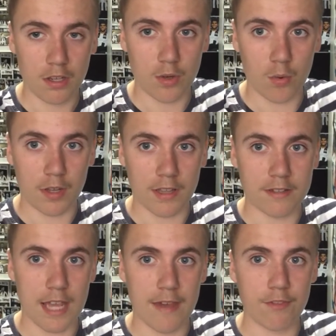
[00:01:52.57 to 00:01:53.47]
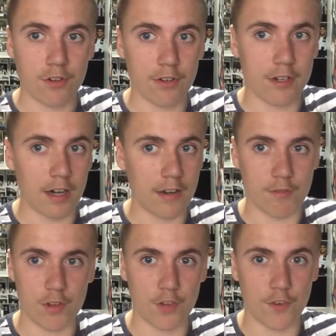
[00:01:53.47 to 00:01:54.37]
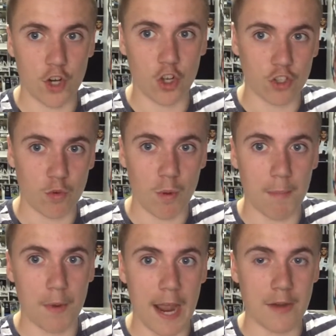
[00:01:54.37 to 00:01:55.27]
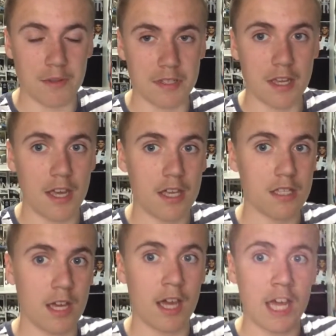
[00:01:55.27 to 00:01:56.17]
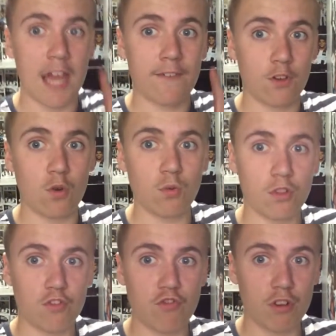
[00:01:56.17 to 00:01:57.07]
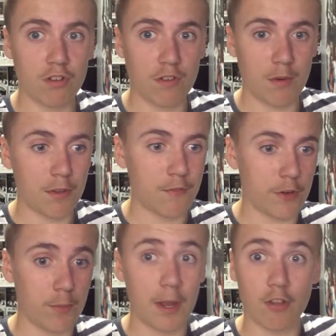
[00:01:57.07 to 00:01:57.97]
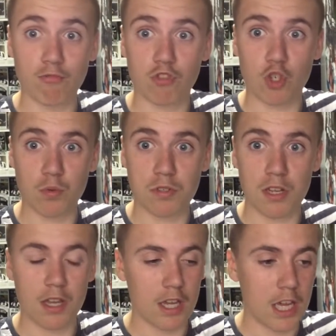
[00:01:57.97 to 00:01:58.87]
goal against Everton, and I literally forgot to do one. But anyways, yeah, if you're going to the training ground, this video will be out on Tuesday.